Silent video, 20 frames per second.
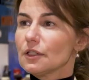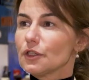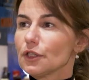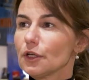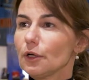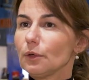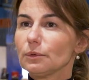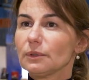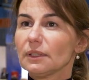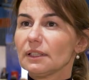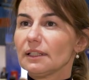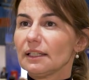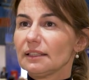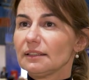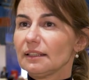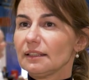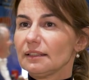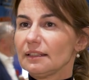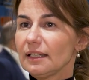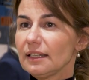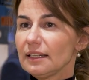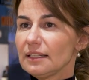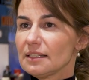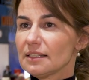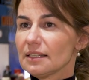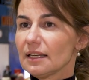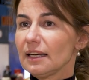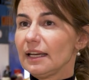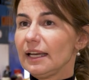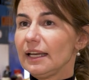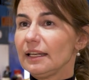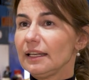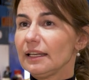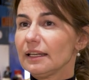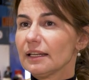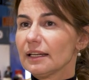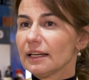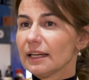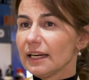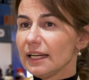showed that there is an
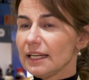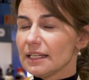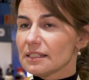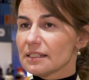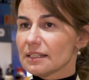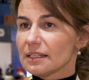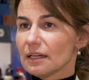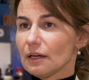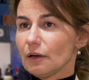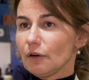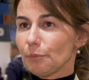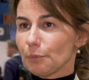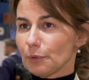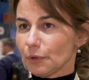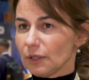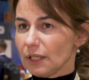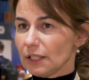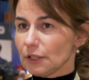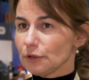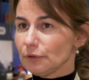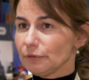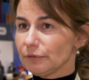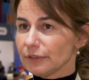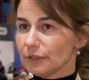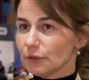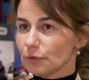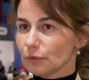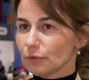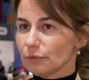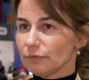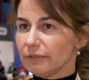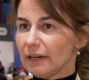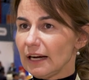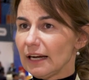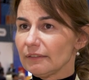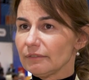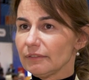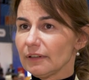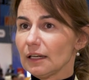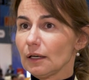increase of progression-free
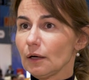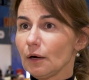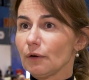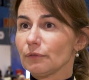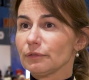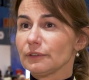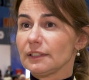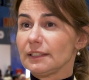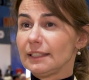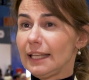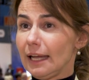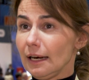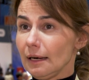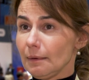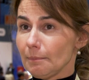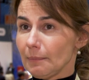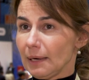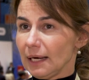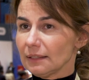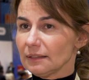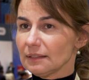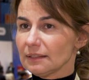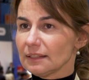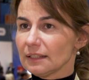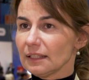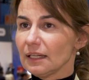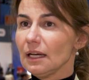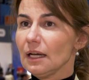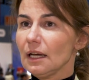survival of 10 months